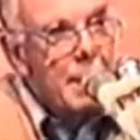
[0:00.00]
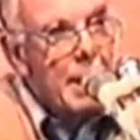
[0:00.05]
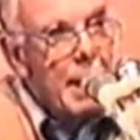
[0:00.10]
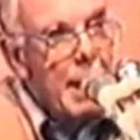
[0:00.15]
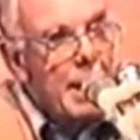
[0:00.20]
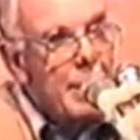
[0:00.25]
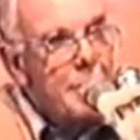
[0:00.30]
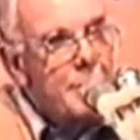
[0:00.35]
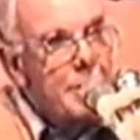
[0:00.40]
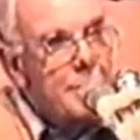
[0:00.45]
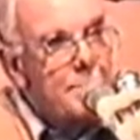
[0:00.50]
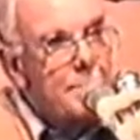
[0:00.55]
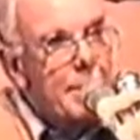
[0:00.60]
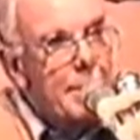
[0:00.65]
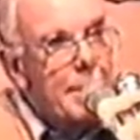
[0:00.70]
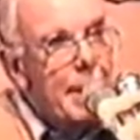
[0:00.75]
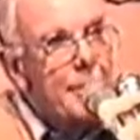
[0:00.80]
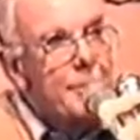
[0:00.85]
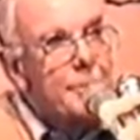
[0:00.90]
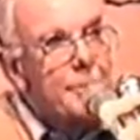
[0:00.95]
aged
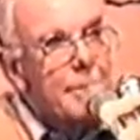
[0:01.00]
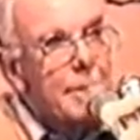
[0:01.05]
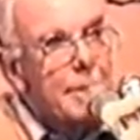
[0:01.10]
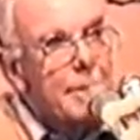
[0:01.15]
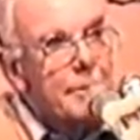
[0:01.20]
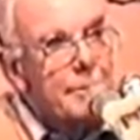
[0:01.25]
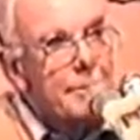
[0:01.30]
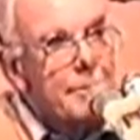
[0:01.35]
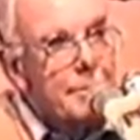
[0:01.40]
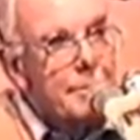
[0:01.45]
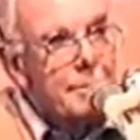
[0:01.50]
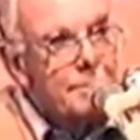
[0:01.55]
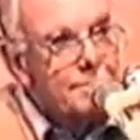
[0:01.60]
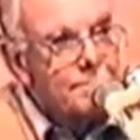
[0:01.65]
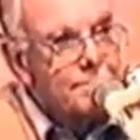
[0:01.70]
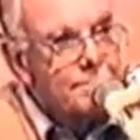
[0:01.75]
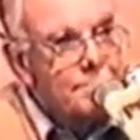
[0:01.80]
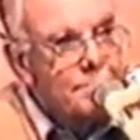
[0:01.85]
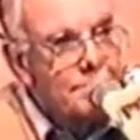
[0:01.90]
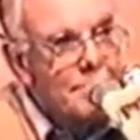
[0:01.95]
pedestrians.
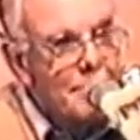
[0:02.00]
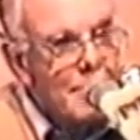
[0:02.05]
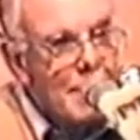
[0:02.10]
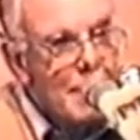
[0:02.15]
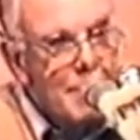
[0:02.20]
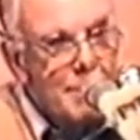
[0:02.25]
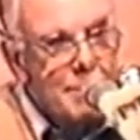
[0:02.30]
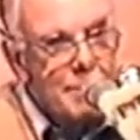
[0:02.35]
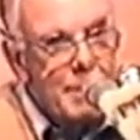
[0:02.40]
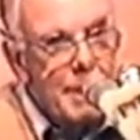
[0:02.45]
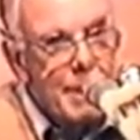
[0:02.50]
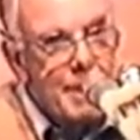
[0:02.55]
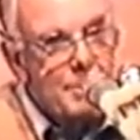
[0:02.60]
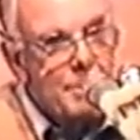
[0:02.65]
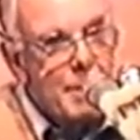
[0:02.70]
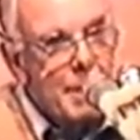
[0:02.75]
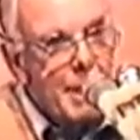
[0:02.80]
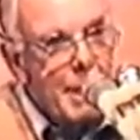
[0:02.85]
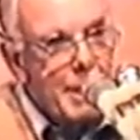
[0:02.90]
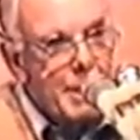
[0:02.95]
The next
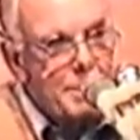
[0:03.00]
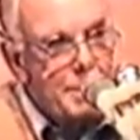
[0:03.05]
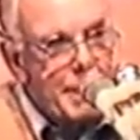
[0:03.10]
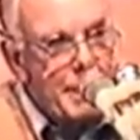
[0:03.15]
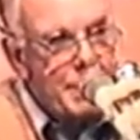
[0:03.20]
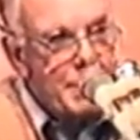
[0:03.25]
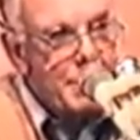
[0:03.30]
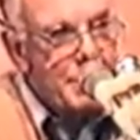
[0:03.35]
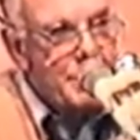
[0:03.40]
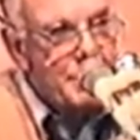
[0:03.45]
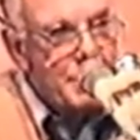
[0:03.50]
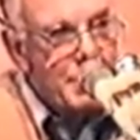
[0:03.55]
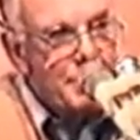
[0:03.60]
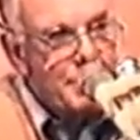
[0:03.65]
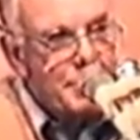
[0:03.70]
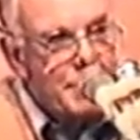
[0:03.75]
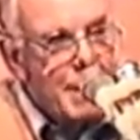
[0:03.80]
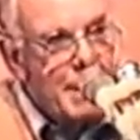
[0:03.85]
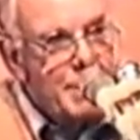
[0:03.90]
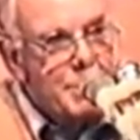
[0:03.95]
one I expected to see
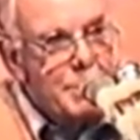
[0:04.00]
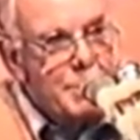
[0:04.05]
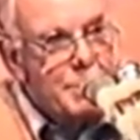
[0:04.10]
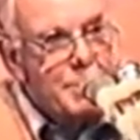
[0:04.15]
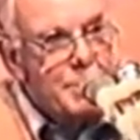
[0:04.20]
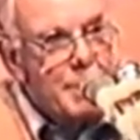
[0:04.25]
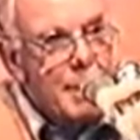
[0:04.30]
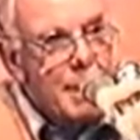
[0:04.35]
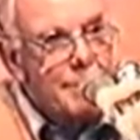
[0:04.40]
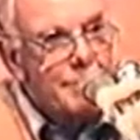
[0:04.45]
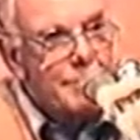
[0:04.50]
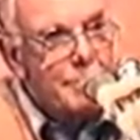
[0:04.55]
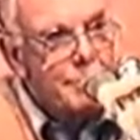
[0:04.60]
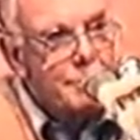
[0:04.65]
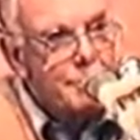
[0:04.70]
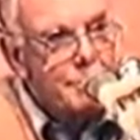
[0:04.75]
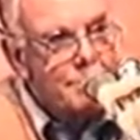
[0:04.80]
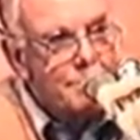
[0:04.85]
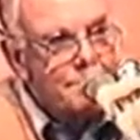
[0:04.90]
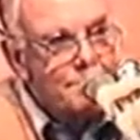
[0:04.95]
was aged
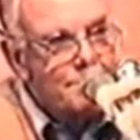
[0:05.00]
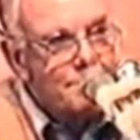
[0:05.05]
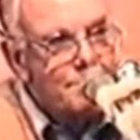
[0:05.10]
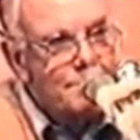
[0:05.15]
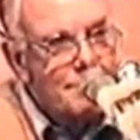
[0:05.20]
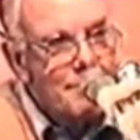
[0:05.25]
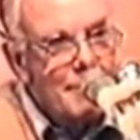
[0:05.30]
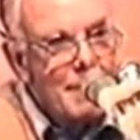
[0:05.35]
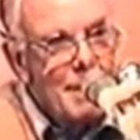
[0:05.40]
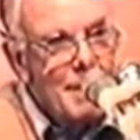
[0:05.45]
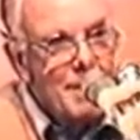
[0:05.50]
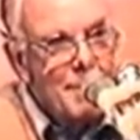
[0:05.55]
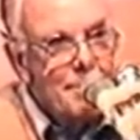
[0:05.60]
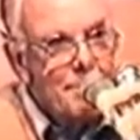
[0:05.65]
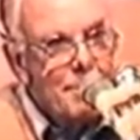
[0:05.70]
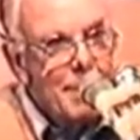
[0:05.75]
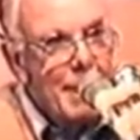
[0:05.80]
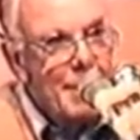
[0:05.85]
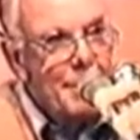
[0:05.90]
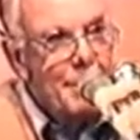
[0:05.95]
drivers,
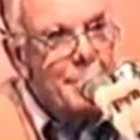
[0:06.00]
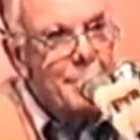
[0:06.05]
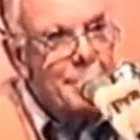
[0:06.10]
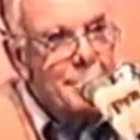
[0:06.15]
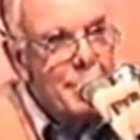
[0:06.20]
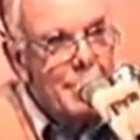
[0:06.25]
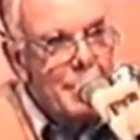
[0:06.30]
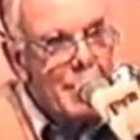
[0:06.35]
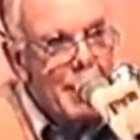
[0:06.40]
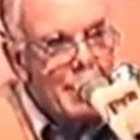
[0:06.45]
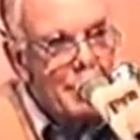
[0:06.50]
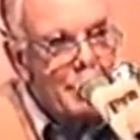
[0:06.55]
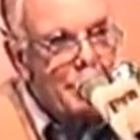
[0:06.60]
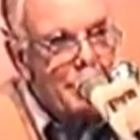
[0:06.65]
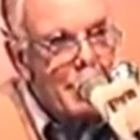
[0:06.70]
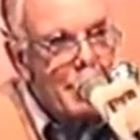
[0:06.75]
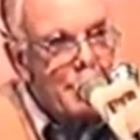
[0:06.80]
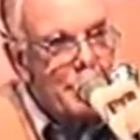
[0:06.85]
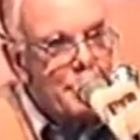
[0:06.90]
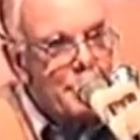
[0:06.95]
but I didn't see that,
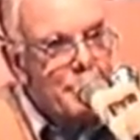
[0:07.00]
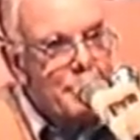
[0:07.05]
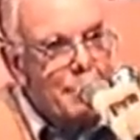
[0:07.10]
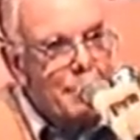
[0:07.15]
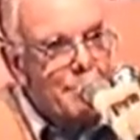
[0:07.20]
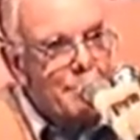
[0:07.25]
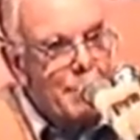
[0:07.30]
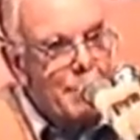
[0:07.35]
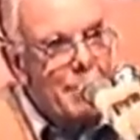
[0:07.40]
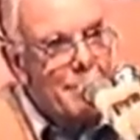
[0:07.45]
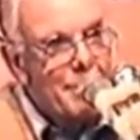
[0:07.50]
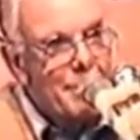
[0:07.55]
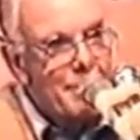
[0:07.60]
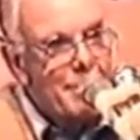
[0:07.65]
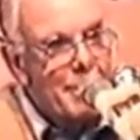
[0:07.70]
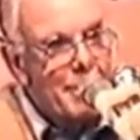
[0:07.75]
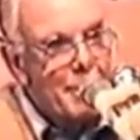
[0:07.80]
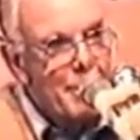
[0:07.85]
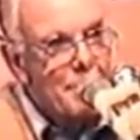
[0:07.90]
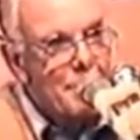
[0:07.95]
although it was briefly
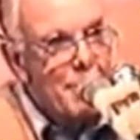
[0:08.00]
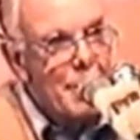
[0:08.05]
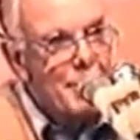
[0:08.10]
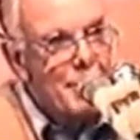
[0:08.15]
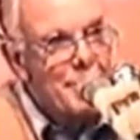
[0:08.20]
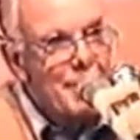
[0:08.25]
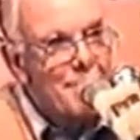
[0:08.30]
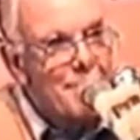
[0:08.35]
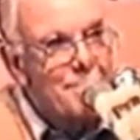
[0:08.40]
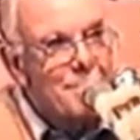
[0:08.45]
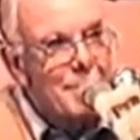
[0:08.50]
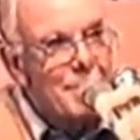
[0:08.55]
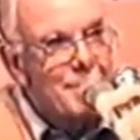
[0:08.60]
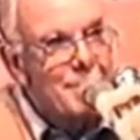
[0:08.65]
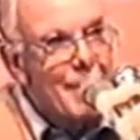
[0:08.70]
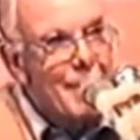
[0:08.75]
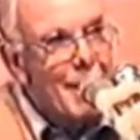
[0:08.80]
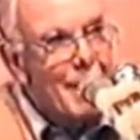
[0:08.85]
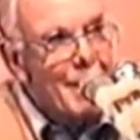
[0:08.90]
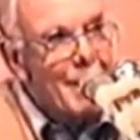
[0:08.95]
followed by
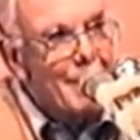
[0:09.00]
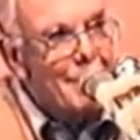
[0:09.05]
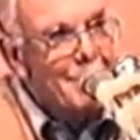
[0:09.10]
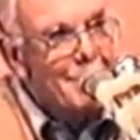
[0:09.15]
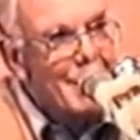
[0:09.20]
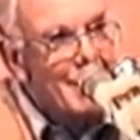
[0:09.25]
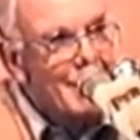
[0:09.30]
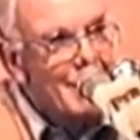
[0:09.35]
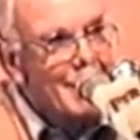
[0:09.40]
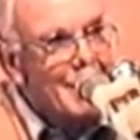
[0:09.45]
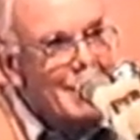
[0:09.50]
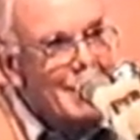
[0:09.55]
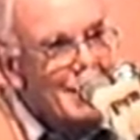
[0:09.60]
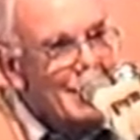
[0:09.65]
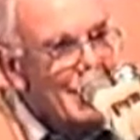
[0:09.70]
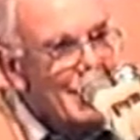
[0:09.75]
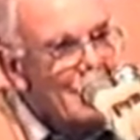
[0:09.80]
75, and I